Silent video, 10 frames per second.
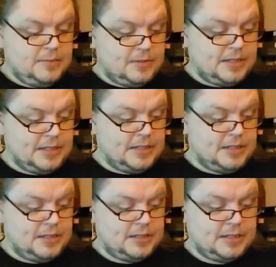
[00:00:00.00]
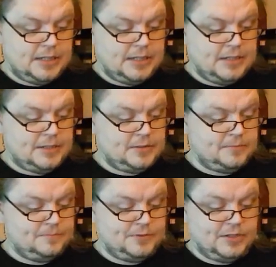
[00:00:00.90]
But there you
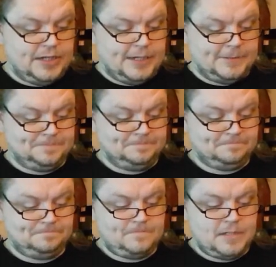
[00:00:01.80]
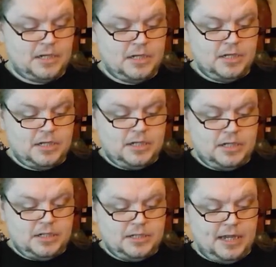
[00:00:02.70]
go. So yeah,
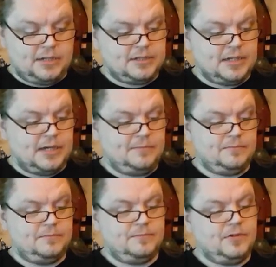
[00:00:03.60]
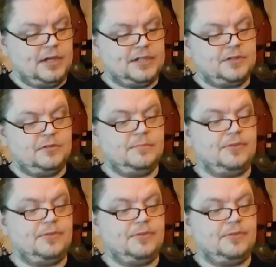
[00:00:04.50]
next time we've got issue number